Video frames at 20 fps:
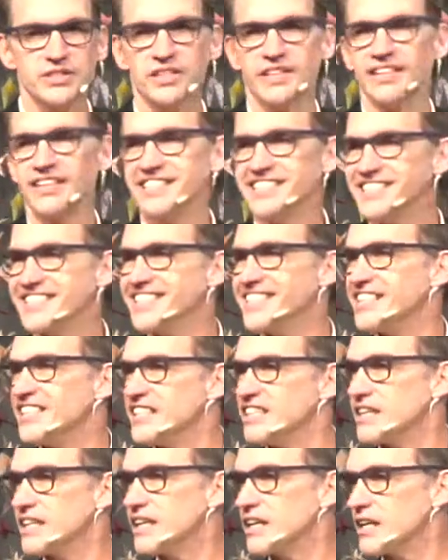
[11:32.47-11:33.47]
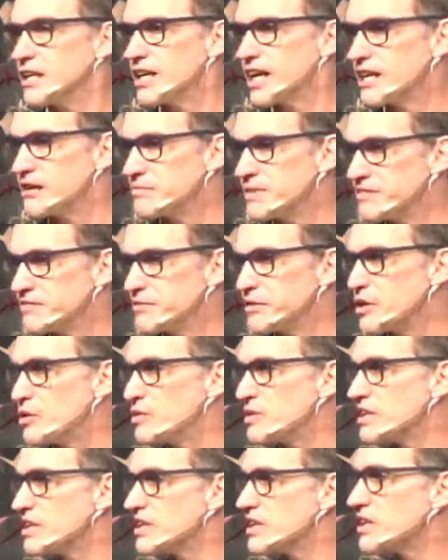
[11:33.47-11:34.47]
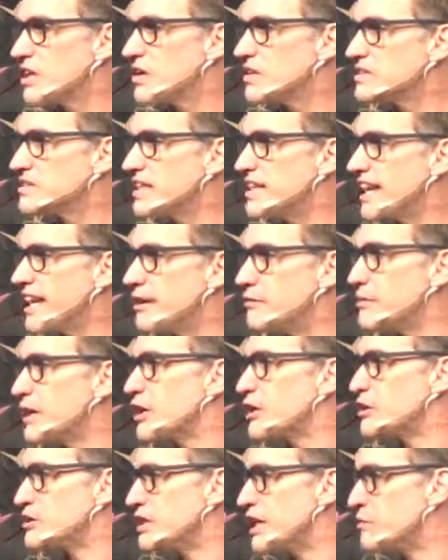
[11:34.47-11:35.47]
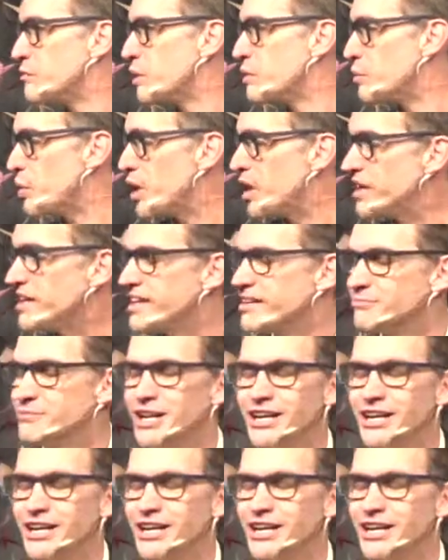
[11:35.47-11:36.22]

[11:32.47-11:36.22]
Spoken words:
And I did. I got on my phone and I called 911,